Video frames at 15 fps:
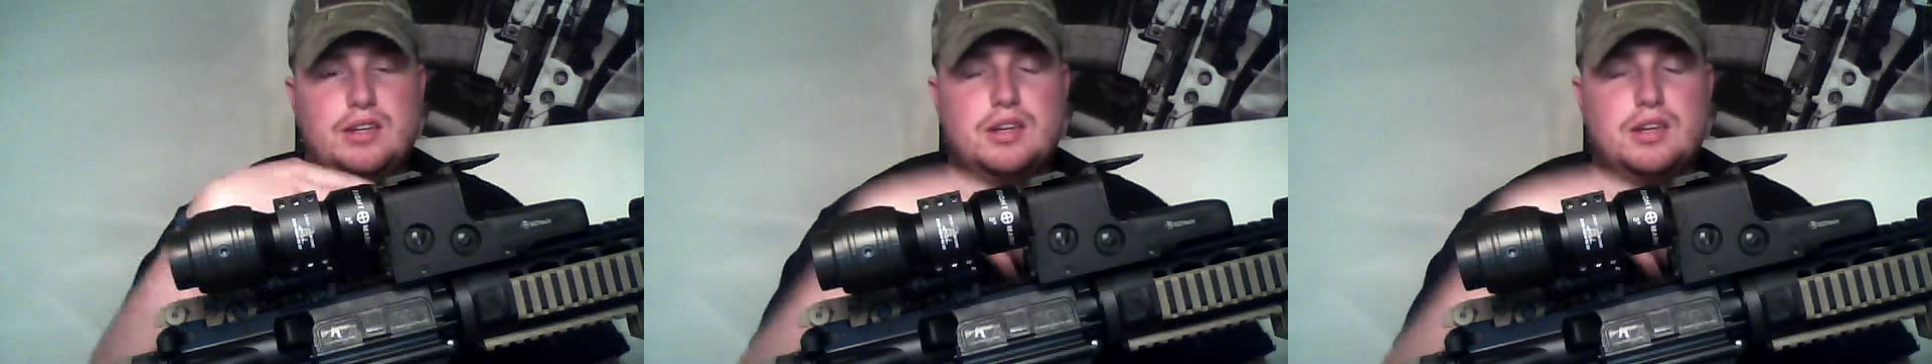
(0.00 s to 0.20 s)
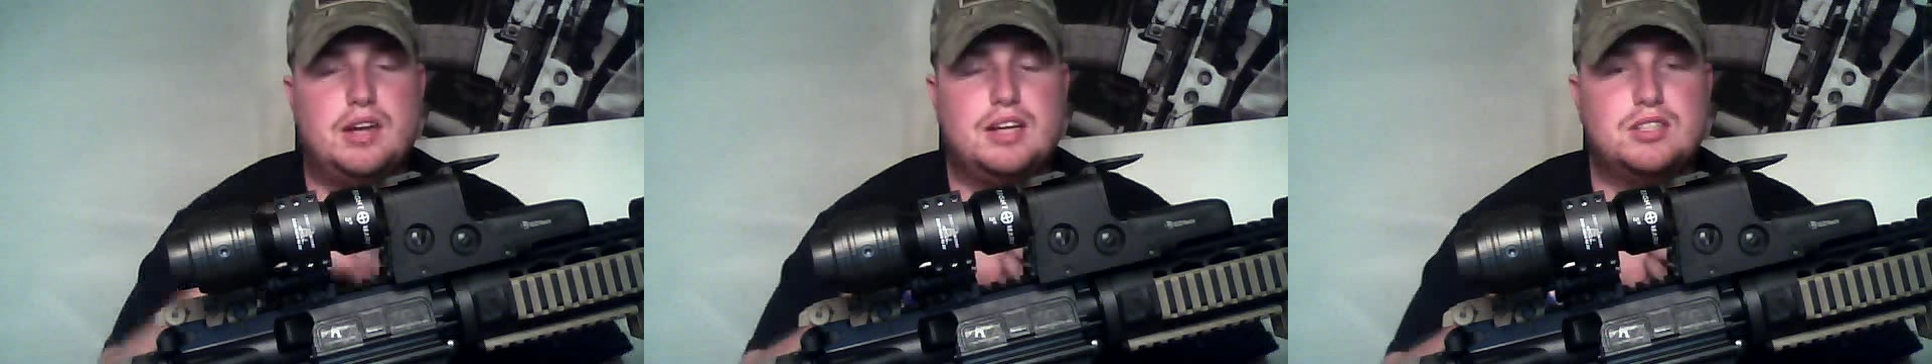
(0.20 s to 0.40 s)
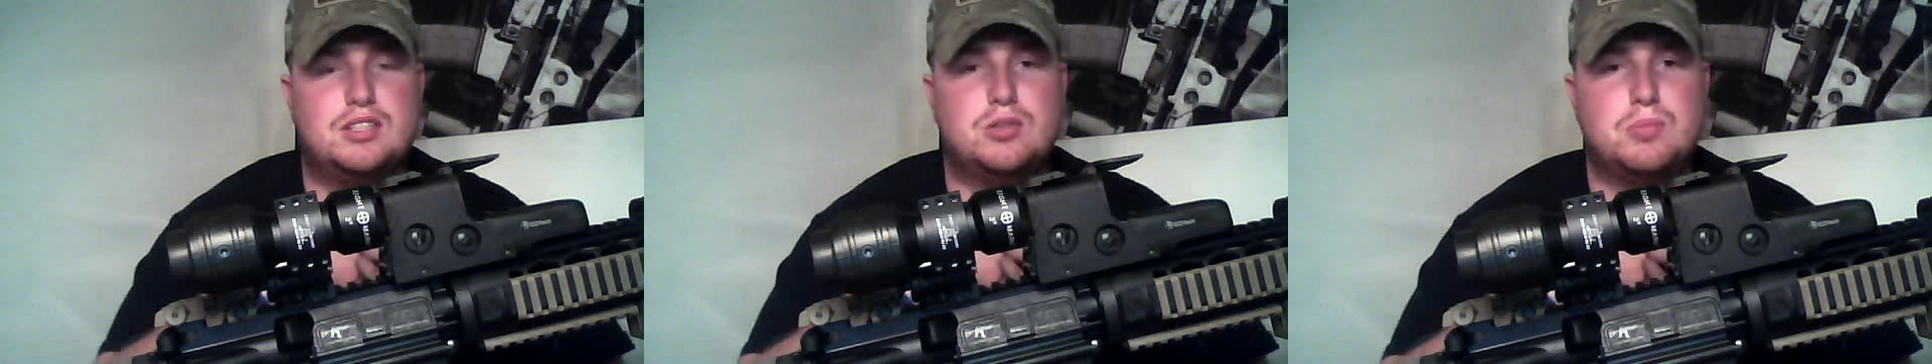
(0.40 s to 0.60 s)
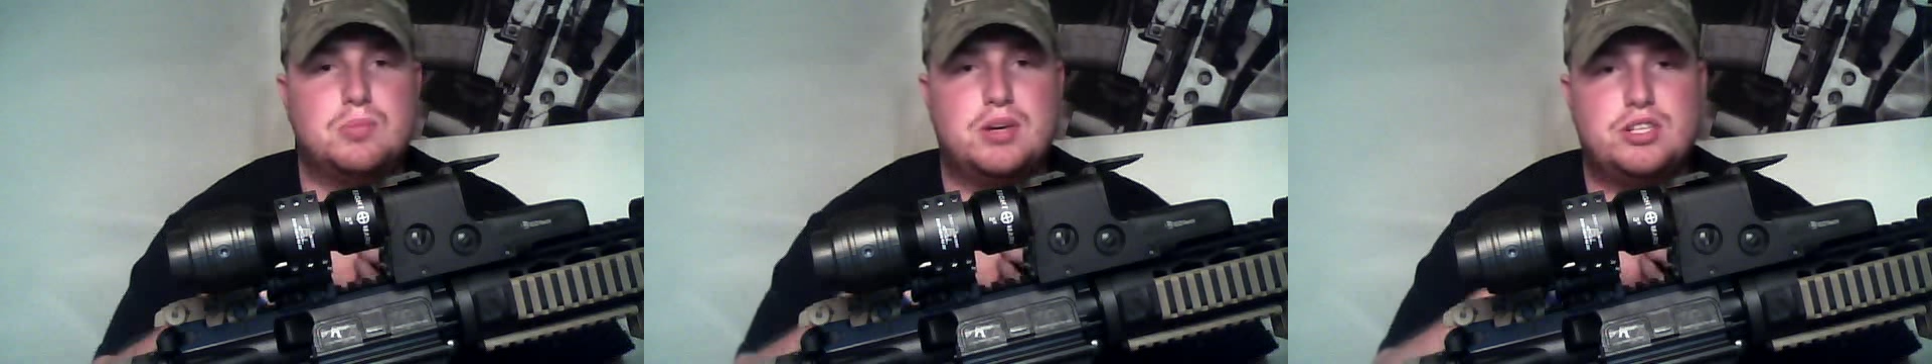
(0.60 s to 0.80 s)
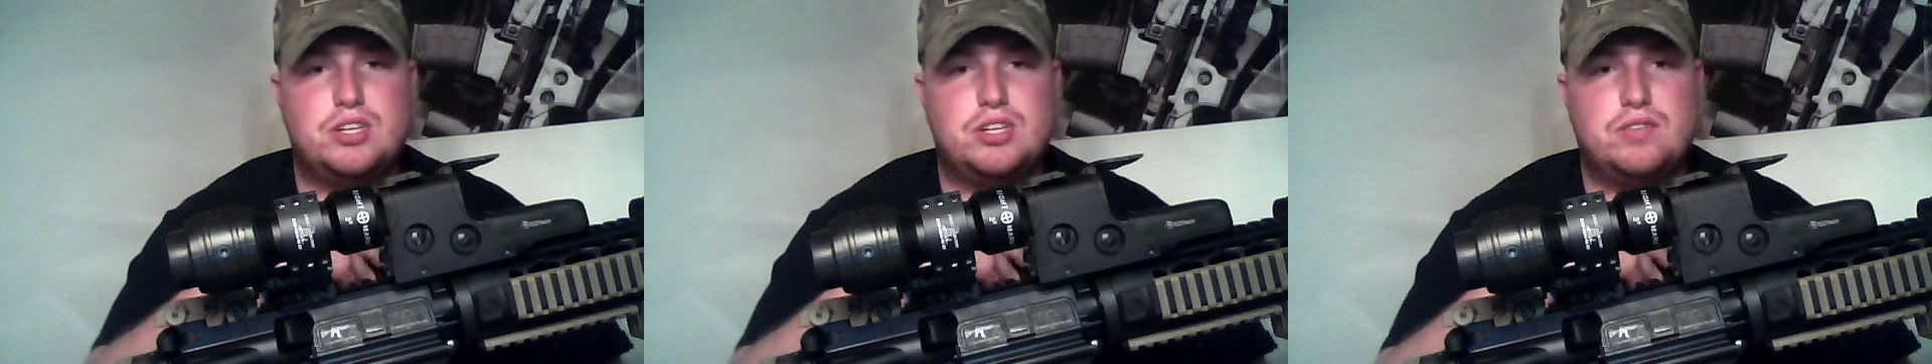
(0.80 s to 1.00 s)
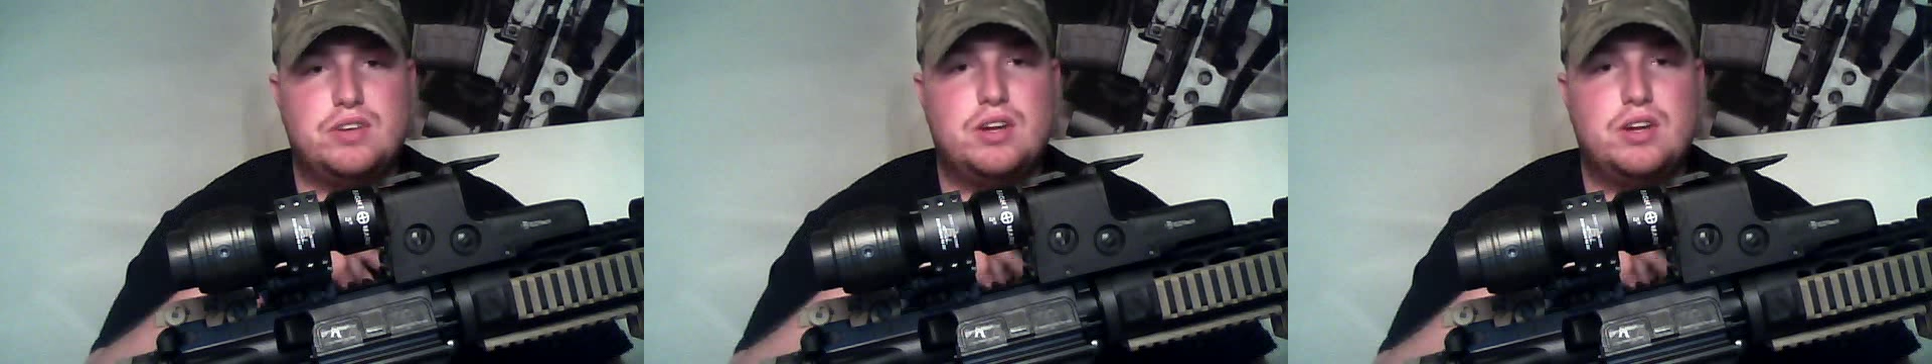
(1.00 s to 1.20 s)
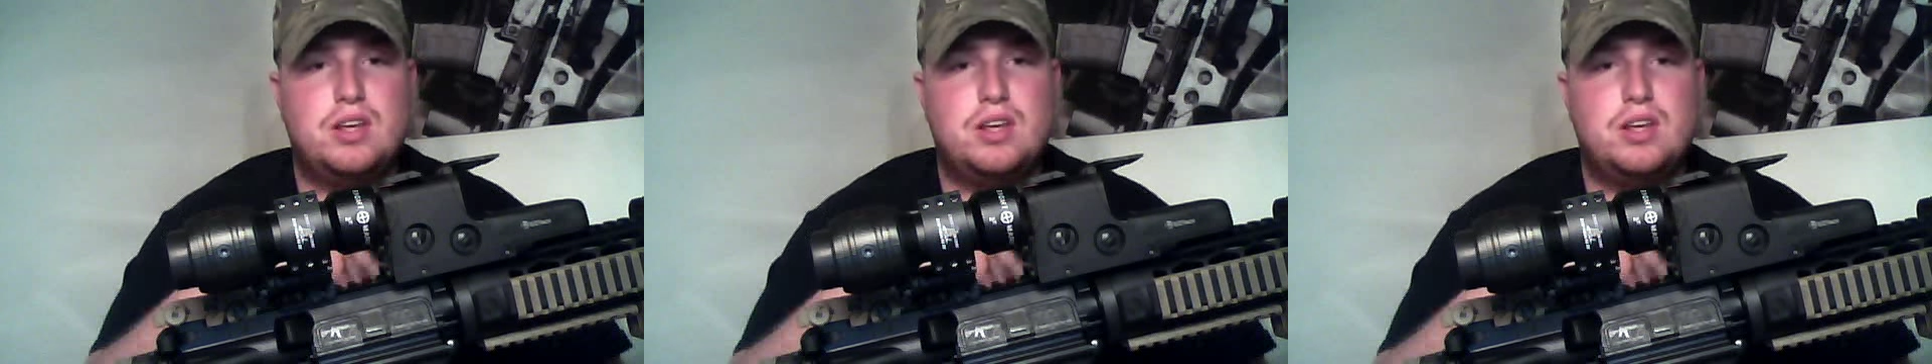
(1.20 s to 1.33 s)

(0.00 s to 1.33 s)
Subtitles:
not so much even